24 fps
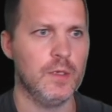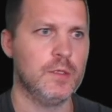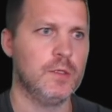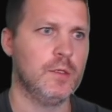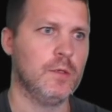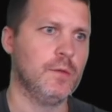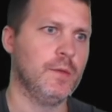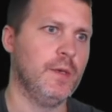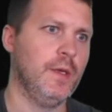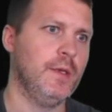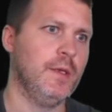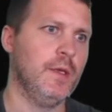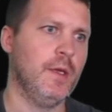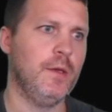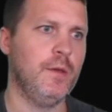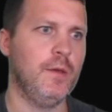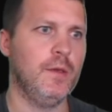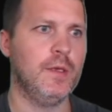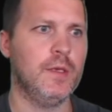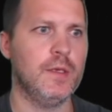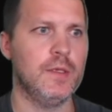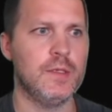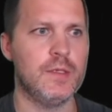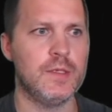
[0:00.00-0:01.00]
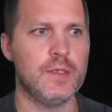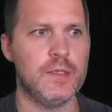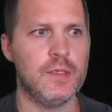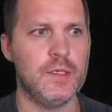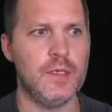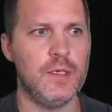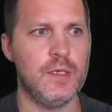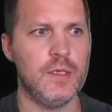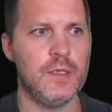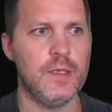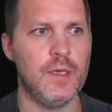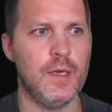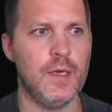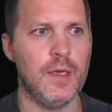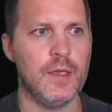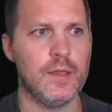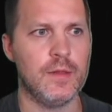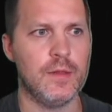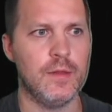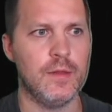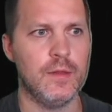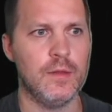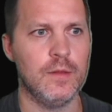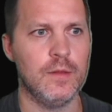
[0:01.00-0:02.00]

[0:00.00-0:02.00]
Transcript: So right now you can see that